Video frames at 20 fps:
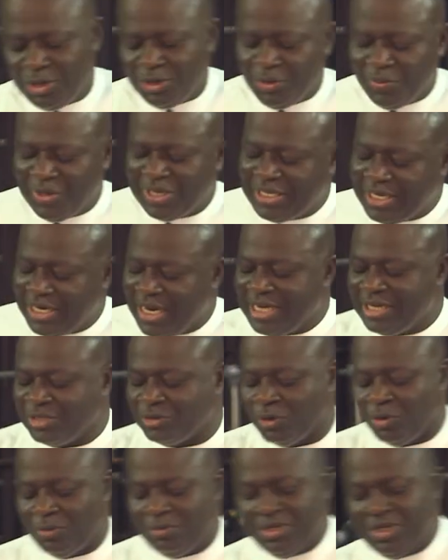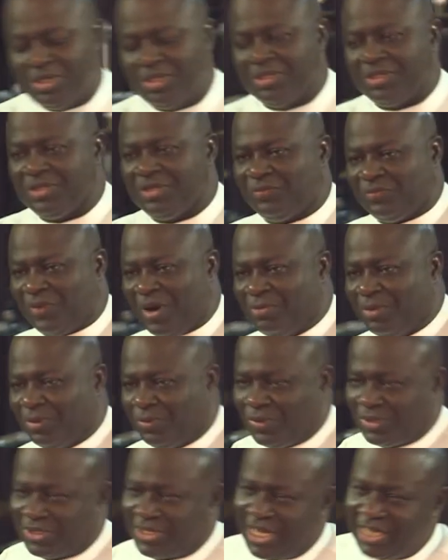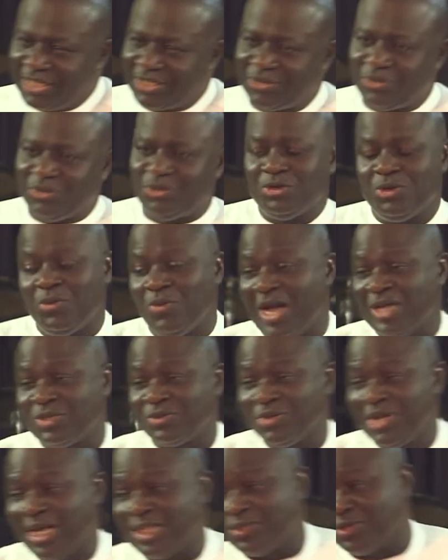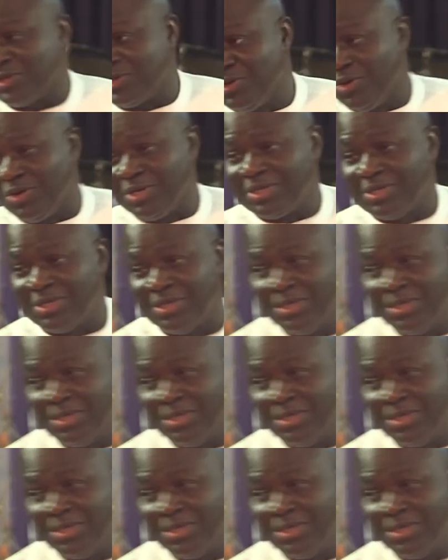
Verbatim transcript: You know, when the lady told me the fibroid was cancerous, you know why I told her to ignore it?